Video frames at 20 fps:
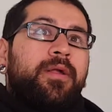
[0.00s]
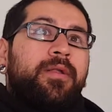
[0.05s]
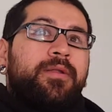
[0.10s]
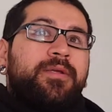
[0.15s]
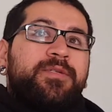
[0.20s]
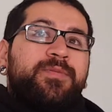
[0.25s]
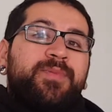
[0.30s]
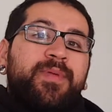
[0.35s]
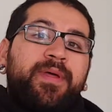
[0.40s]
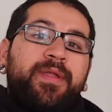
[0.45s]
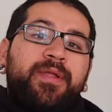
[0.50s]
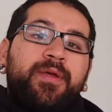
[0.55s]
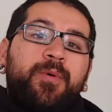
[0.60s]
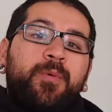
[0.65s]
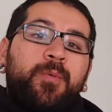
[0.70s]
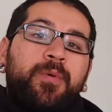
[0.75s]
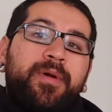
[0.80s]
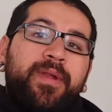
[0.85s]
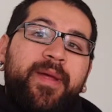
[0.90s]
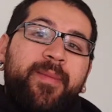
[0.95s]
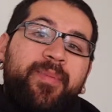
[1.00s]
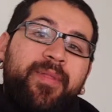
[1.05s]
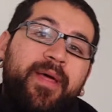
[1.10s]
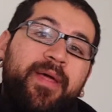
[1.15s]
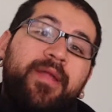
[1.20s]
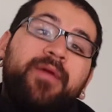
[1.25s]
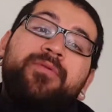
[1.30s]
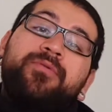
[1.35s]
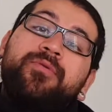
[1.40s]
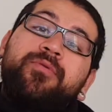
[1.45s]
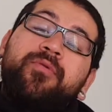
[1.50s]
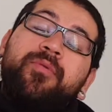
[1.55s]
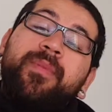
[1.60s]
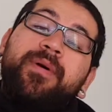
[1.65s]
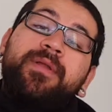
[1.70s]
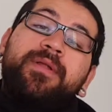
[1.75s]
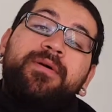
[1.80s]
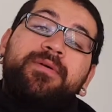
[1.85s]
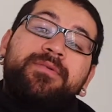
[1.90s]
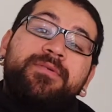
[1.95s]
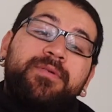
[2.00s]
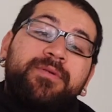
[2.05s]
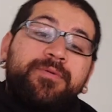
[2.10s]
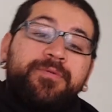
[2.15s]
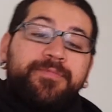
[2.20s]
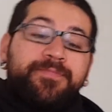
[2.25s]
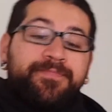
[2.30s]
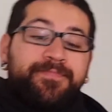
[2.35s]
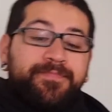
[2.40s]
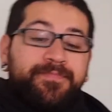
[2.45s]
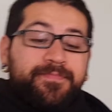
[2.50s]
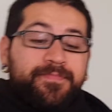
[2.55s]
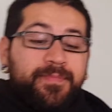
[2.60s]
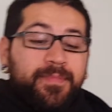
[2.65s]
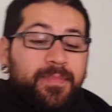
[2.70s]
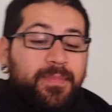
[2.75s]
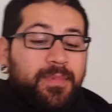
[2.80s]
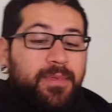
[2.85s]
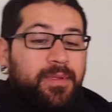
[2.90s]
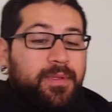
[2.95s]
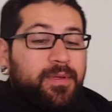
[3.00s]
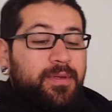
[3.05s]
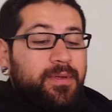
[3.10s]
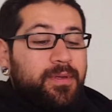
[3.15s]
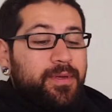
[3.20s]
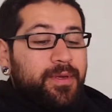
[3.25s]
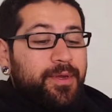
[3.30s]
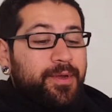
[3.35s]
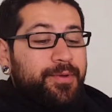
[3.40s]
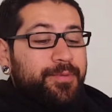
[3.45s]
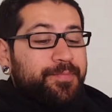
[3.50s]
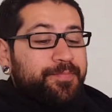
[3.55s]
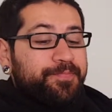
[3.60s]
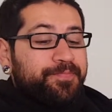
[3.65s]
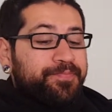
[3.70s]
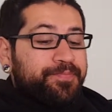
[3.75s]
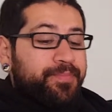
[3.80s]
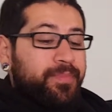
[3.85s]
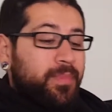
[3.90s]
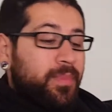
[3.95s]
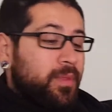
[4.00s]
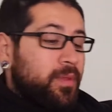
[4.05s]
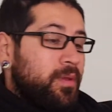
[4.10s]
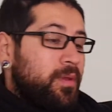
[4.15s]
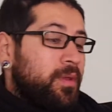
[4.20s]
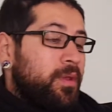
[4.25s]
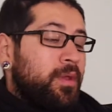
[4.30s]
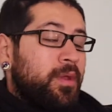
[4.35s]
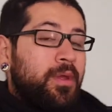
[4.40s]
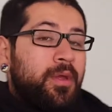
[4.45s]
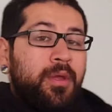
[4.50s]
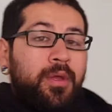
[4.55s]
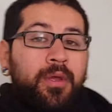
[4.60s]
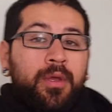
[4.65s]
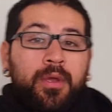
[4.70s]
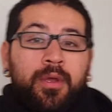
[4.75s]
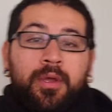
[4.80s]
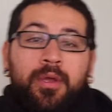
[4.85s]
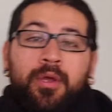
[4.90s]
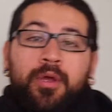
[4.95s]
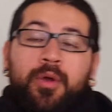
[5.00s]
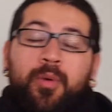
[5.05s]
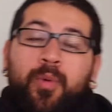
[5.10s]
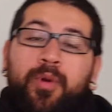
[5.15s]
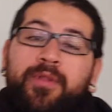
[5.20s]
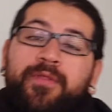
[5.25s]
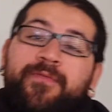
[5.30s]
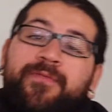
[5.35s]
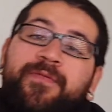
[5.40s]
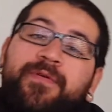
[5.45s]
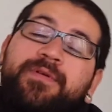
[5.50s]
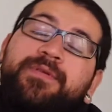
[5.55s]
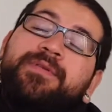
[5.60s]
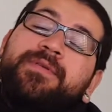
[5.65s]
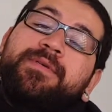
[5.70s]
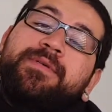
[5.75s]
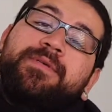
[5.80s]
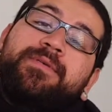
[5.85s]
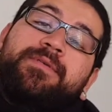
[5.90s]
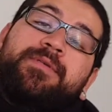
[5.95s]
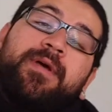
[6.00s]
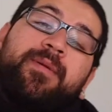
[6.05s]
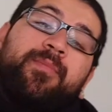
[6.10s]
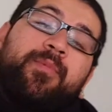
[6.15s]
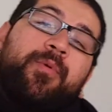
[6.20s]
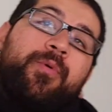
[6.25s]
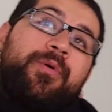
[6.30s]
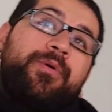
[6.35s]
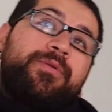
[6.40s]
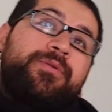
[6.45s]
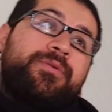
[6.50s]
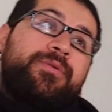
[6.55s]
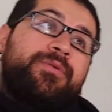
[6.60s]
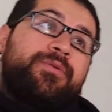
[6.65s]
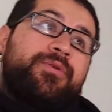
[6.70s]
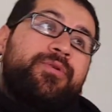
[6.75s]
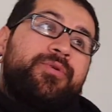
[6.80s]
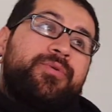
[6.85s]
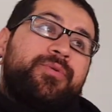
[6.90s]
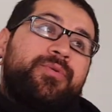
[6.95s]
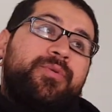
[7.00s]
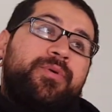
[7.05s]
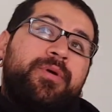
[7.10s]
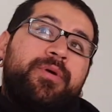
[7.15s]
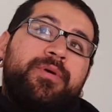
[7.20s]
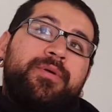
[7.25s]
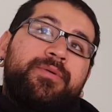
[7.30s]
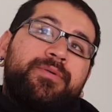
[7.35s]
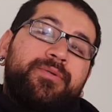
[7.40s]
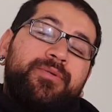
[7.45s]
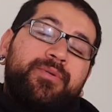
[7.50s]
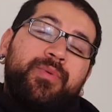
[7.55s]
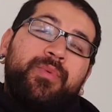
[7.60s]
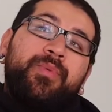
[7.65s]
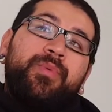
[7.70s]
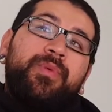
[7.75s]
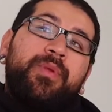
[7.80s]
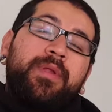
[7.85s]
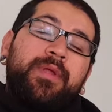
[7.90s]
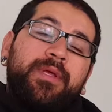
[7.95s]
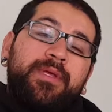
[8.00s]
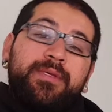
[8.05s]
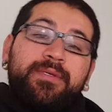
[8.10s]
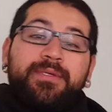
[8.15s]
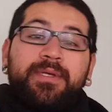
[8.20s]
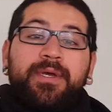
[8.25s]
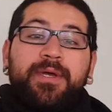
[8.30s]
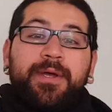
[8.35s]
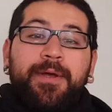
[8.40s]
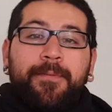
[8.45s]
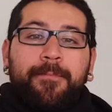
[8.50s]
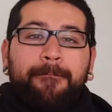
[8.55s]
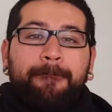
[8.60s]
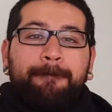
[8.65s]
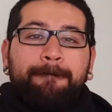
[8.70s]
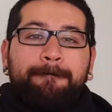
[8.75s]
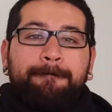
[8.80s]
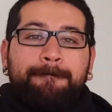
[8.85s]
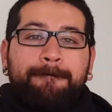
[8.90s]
explaining what I plan on doing with my Del Sol. One of the first things I'm going to do soon is I'm